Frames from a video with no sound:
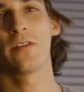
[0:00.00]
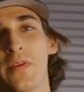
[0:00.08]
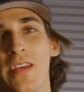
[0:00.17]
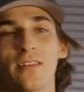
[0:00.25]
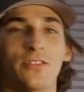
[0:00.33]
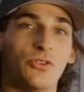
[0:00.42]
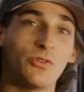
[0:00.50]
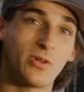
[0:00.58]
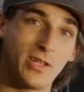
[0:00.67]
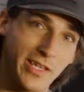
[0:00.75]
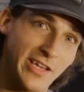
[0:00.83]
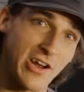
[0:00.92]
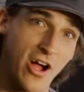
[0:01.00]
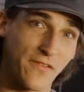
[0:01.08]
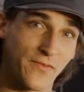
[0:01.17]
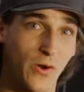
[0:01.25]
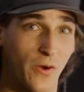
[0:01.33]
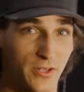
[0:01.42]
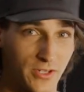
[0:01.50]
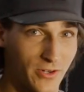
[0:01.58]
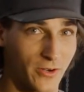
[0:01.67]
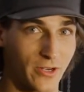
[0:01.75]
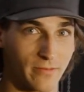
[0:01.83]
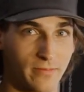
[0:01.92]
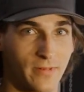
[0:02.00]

to be to clean off all the dirt.